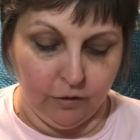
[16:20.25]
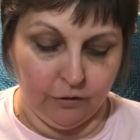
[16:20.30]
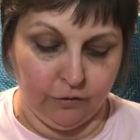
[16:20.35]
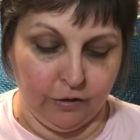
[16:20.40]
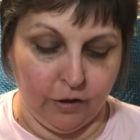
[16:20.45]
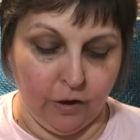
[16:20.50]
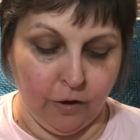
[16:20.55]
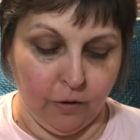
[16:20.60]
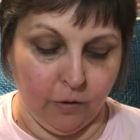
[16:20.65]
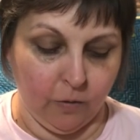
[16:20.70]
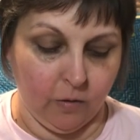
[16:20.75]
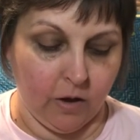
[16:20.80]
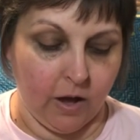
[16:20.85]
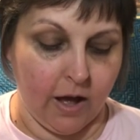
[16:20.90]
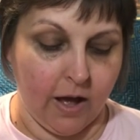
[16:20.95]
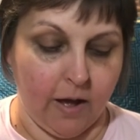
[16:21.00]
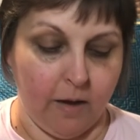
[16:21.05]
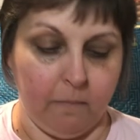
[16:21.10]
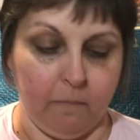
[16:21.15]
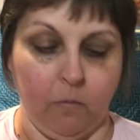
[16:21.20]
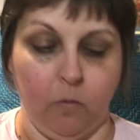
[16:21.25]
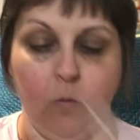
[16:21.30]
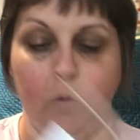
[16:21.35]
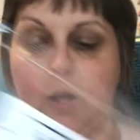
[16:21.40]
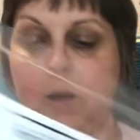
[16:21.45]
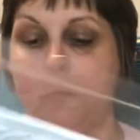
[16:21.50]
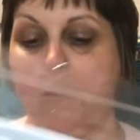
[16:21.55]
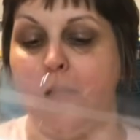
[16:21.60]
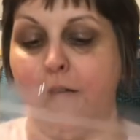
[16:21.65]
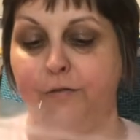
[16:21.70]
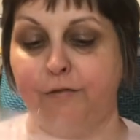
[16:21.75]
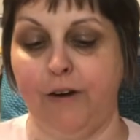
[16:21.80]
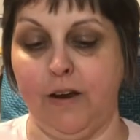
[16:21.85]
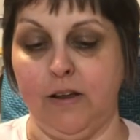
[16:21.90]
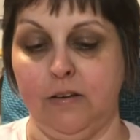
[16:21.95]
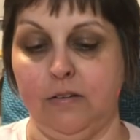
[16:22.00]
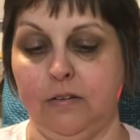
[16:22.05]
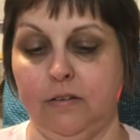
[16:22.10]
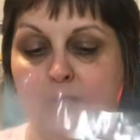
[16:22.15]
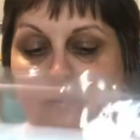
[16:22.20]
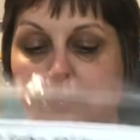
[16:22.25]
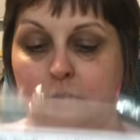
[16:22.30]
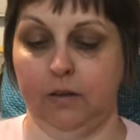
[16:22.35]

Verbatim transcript: So um, one of my friends